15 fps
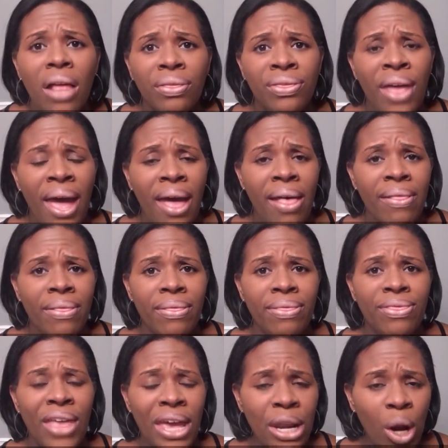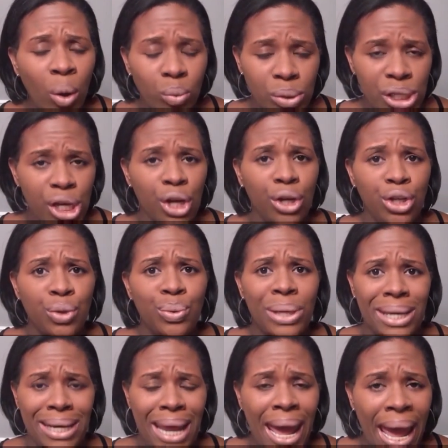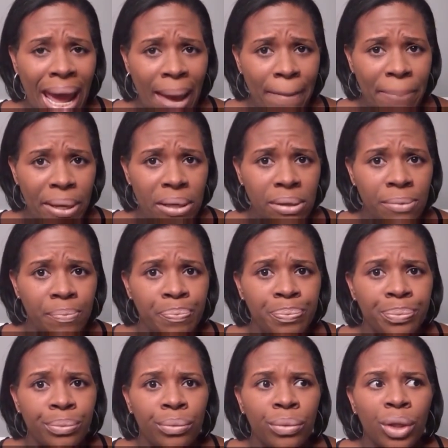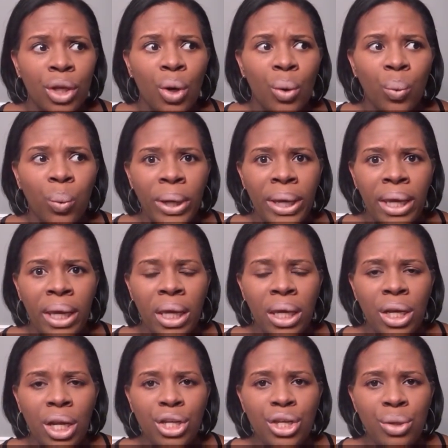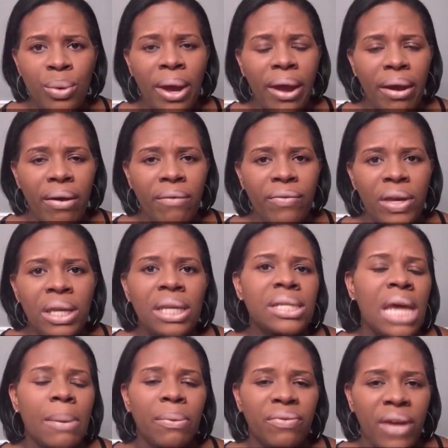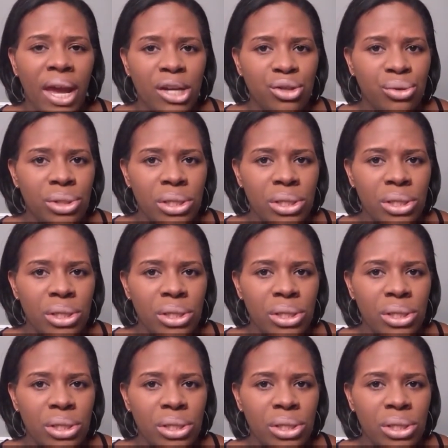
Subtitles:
that they don't tell you can happen when you have any type of gastric